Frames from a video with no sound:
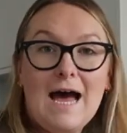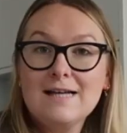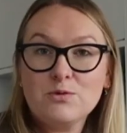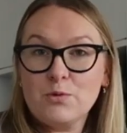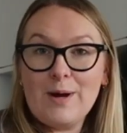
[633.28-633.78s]

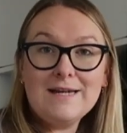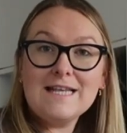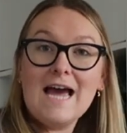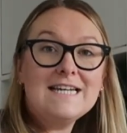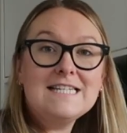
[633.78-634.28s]
as
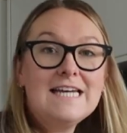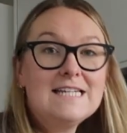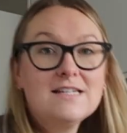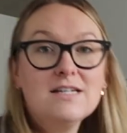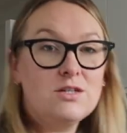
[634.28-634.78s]
always,
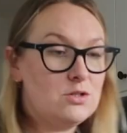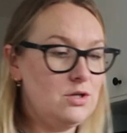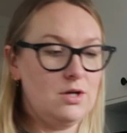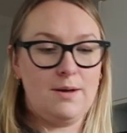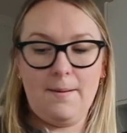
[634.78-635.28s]
18
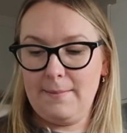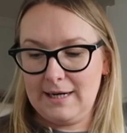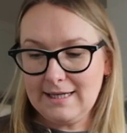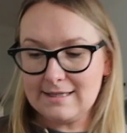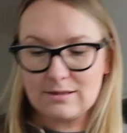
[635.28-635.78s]

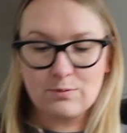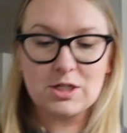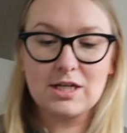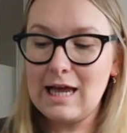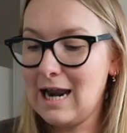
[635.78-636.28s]
minutes,
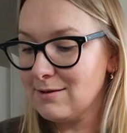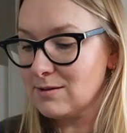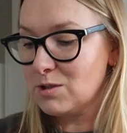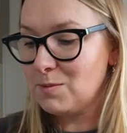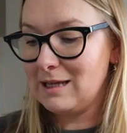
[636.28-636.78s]
which allows
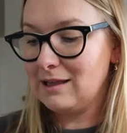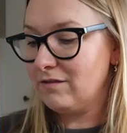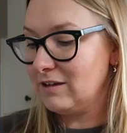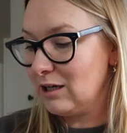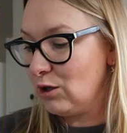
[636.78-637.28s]
them to be
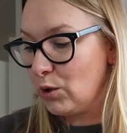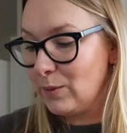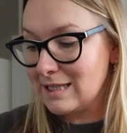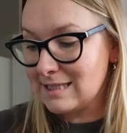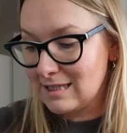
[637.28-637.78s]
lovely and
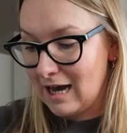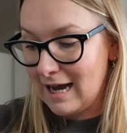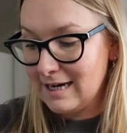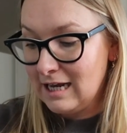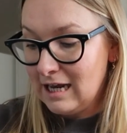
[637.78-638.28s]
gooey
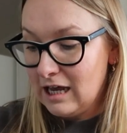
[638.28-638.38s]
inside.